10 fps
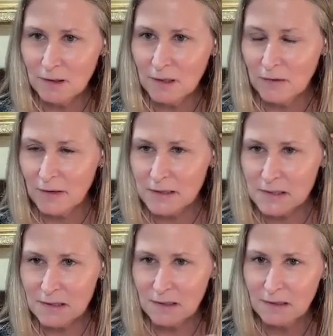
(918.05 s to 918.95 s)
that's
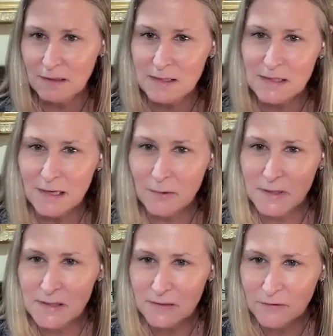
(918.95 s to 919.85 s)
the
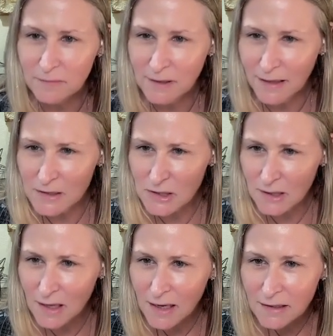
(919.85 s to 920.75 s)
sequence, the Fibonacci. Did